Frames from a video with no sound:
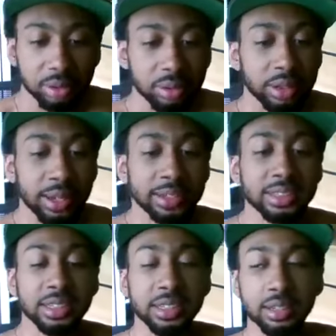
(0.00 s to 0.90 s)

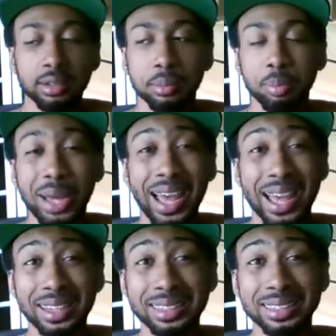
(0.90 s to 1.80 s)
next,
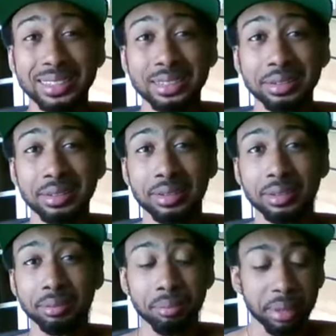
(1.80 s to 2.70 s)
packs.
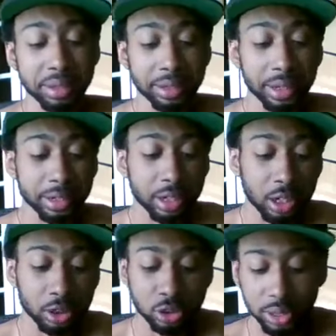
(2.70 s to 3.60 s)
making a
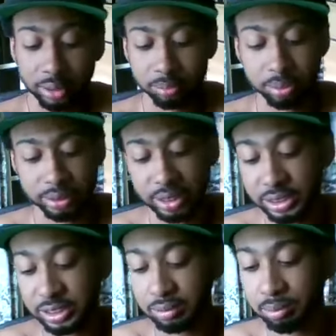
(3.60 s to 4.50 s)
contract,
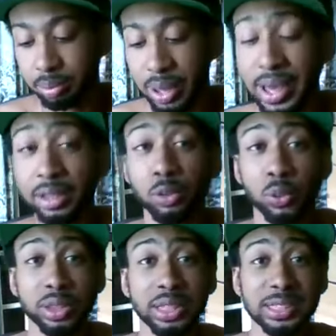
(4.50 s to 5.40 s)
petition, pact
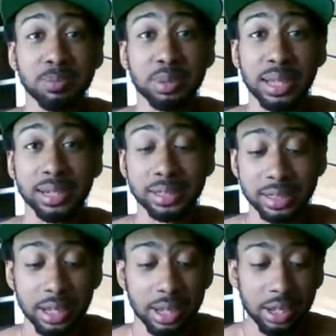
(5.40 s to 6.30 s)
with these
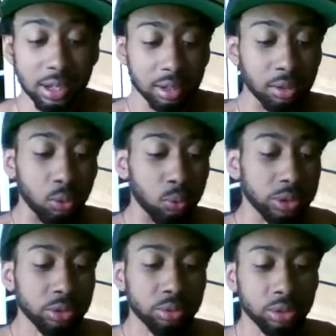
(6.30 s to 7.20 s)
planets.
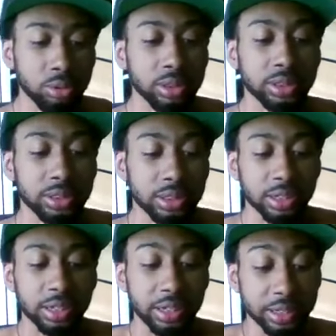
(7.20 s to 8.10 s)
When you do this,